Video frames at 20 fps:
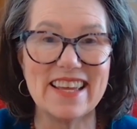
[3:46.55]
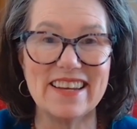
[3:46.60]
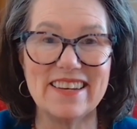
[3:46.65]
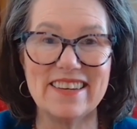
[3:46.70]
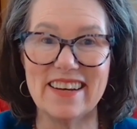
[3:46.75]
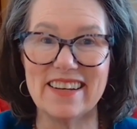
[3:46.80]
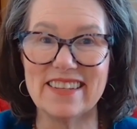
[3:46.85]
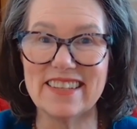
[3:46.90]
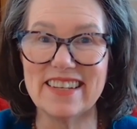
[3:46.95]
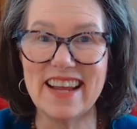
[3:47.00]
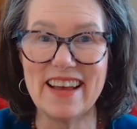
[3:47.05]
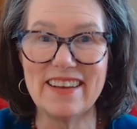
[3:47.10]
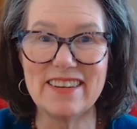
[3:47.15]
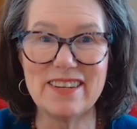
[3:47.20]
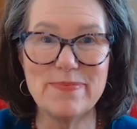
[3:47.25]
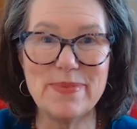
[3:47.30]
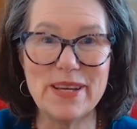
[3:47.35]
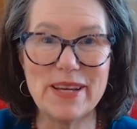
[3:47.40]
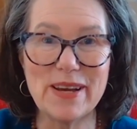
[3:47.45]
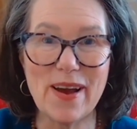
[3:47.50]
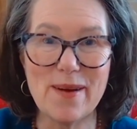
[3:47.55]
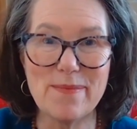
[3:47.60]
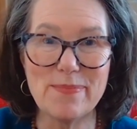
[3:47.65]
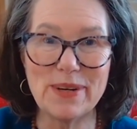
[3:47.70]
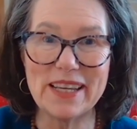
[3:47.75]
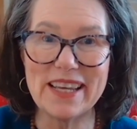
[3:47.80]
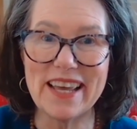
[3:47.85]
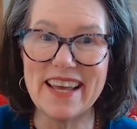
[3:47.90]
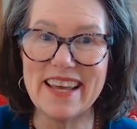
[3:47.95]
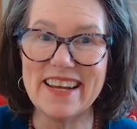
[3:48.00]
Doesn't have to be
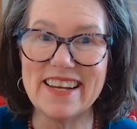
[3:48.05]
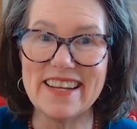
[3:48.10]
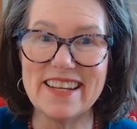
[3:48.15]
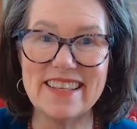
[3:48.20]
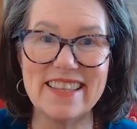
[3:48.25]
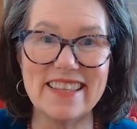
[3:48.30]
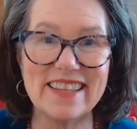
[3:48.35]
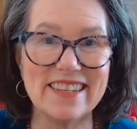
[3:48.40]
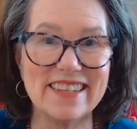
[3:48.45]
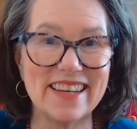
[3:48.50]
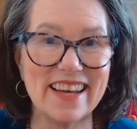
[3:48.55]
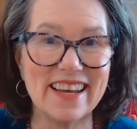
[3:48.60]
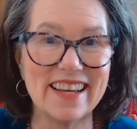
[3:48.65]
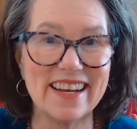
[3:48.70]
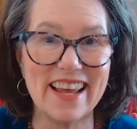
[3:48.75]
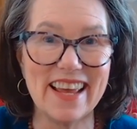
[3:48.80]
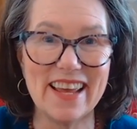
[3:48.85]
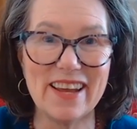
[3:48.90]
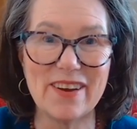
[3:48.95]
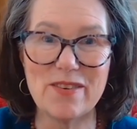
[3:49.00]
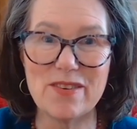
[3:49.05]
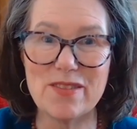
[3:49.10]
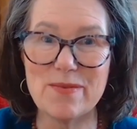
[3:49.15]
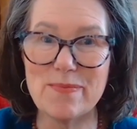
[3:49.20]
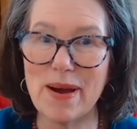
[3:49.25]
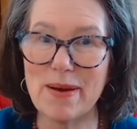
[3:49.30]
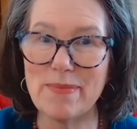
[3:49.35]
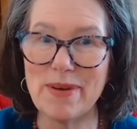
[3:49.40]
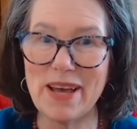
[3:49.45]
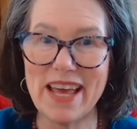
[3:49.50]
complicated. The dead hang or the
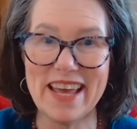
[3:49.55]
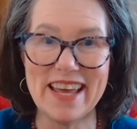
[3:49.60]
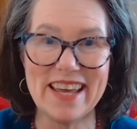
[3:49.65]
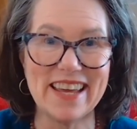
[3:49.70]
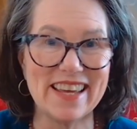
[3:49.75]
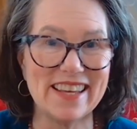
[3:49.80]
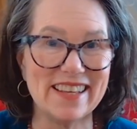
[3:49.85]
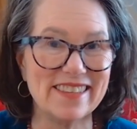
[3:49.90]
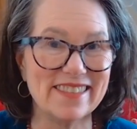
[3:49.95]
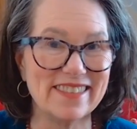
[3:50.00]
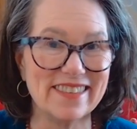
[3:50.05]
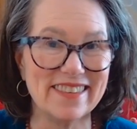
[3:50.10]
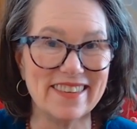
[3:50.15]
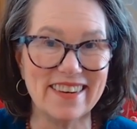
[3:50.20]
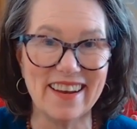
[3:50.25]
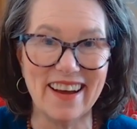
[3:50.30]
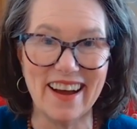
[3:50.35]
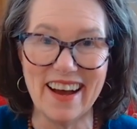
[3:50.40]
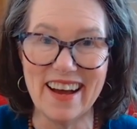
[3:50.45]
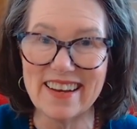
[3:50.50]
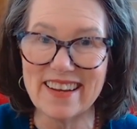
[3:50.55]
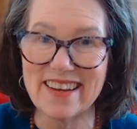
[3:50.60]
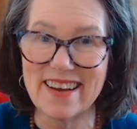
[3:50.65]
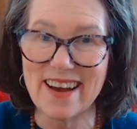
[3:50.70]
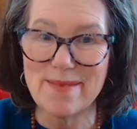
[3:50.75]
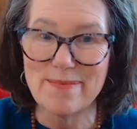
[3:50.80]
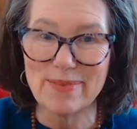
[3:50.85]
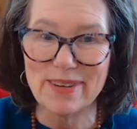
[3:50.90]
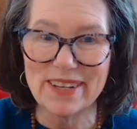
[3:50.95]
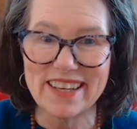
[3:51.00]
mama hang is not
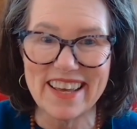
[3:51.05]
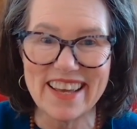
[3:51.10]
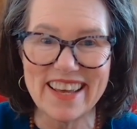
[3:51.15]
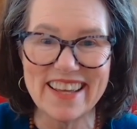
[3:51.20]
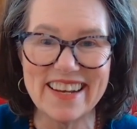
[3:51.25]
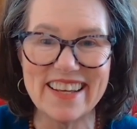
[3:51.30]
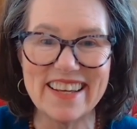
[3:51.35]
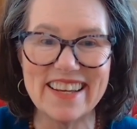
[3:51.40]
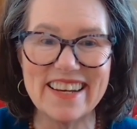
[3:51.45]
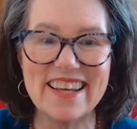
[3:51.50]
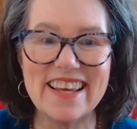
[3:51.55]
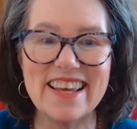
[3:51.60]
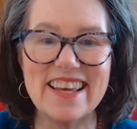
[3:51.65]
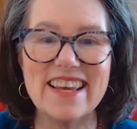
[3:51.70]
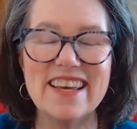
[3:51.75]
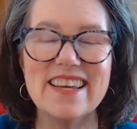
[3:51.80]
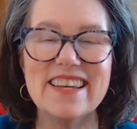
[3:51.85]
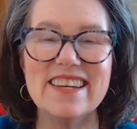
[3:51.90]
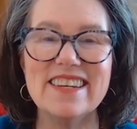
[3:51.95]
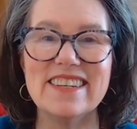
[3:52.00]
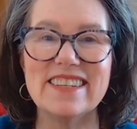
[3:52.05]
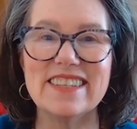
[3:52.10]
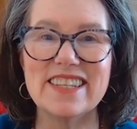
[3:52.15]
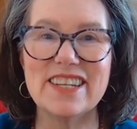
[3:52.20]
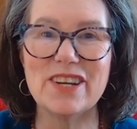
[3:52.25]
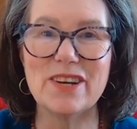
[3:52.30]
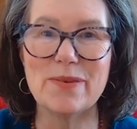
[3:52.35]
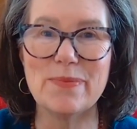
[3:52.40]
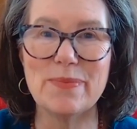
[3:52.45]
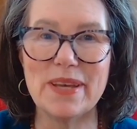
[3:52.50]
complicated.
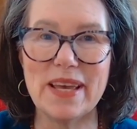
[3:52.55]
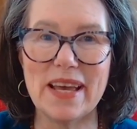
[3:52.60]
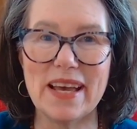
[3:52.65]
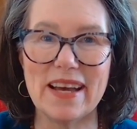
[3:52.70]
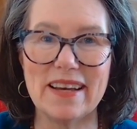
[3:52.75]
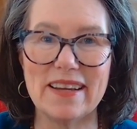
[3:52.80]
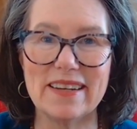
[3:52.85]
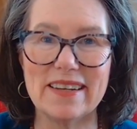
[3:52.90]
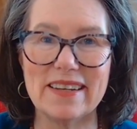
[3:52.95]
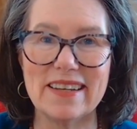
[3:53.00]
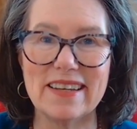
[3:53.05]
Just hear me out.